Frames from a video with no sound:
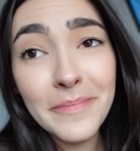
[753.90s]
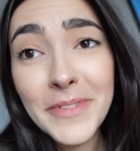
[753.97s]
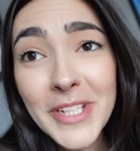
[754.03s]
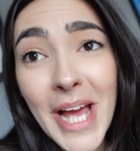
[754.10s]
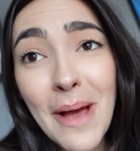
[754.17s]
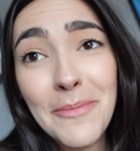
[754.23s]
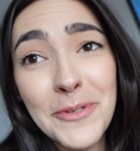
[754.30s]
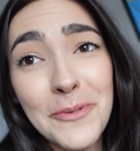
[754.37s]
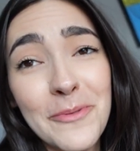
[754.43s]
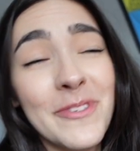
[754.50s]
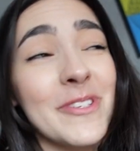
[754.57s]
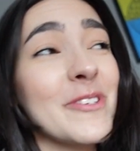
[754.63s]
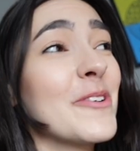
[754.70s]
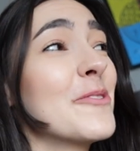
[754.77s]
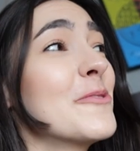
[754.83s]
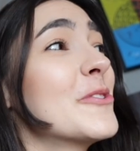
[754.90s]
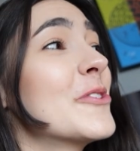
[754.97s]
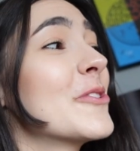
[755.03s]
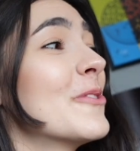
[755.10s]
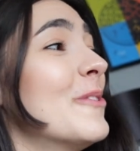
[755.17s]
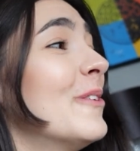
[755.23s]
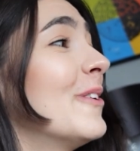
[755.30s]
chapter was so
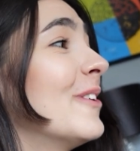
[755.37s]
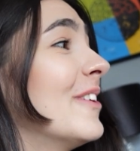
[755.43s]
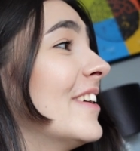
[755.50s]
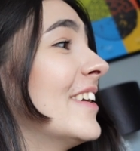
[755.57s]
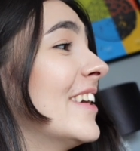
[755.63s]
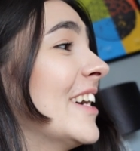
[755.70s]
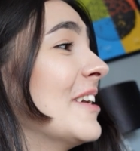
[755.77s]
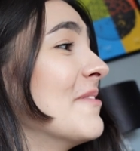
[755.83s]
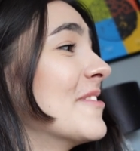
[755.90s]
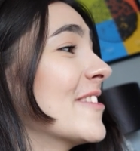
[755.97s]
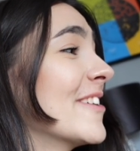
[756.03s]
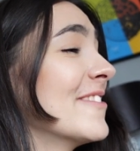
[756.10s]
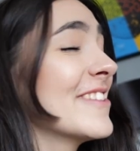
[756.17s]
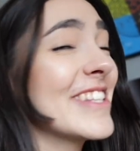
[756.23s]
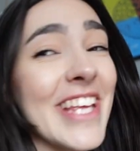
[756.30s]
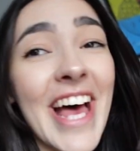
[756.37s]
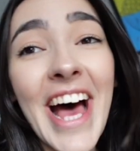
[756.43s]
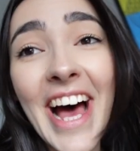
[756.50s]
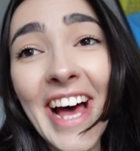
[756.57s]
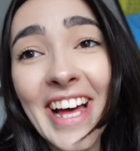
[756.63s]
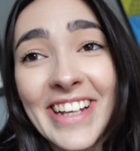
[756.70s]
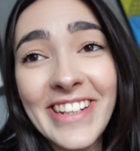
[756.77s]
short. I'm so
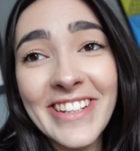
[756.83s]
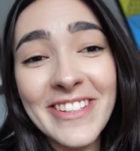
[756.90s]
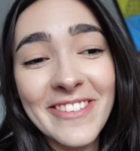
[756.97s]
sad.